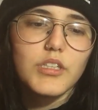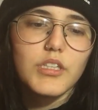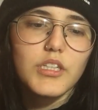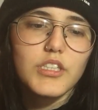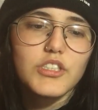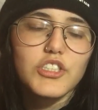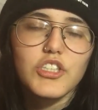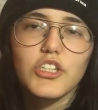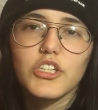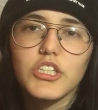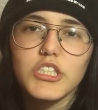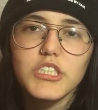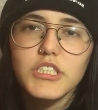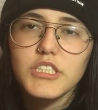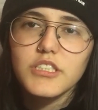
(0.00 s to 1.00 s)
It's
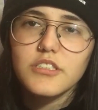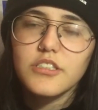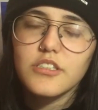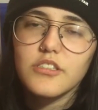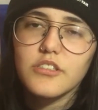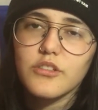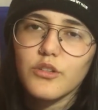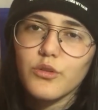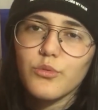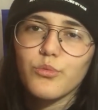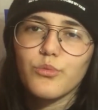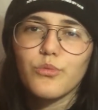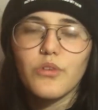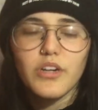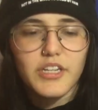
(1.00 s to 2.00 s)
cursed? Or
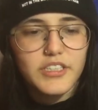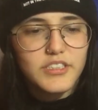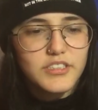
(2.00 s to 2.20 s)
what?